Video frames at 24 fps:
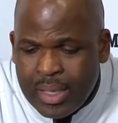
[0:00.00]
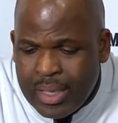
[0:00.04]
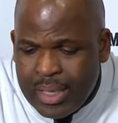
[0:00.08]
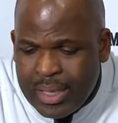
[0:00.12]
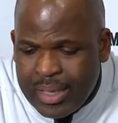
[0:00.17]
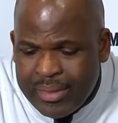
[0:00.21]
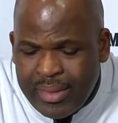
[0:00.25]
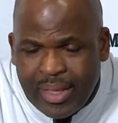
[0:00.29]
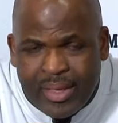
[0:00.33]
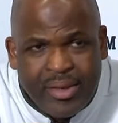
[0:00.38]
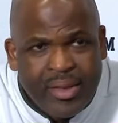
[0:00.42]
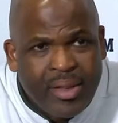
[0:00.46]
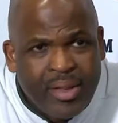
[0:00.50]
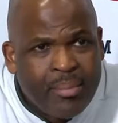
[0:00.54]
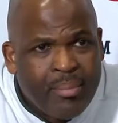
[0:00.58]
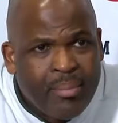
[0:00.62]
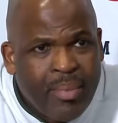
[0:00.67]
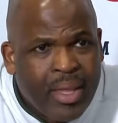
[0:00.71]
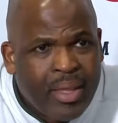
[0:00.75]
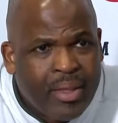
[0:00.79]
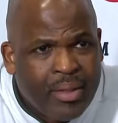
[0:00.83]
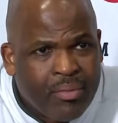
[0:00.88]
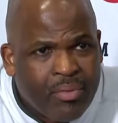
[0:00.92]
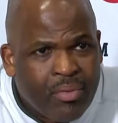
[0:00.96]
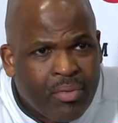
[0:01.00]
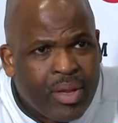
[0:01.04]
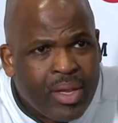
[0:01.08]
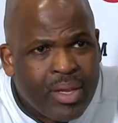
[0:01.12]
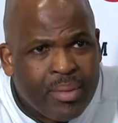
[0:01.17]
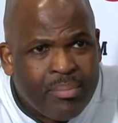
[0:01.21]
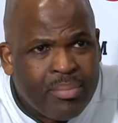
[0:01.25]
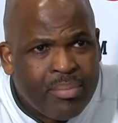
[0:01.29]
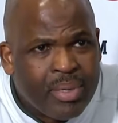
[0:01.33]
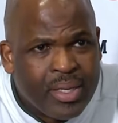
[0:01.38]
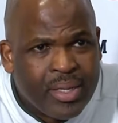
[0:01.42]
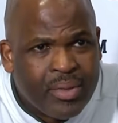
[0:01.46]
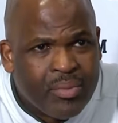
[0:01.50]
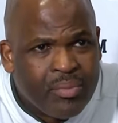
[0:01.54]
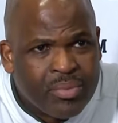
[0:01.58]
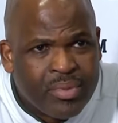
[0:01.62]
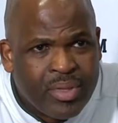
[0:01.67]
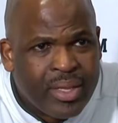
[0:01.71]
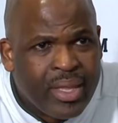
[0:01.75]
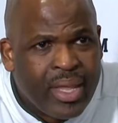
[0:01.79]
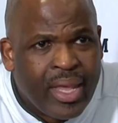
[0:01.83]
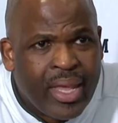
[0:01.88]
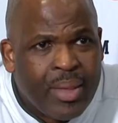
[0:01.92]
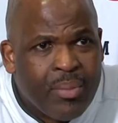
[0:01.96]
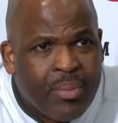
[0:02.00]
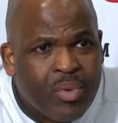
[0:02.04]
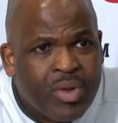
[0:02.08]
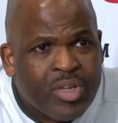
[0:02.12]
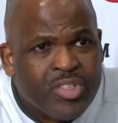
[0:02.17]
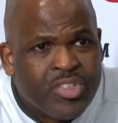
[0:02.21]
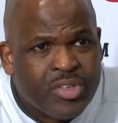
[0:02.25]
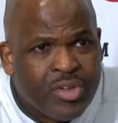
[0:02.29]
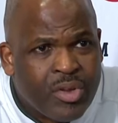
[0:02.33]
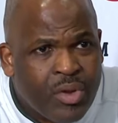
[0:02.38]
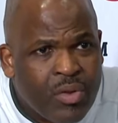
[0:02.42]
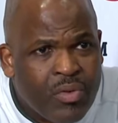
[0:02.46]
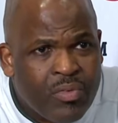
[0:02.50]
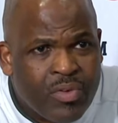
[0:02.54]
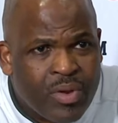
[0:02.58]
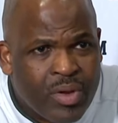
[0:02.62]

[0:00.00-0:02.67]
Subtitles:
They did make a run, but the game wasn't over.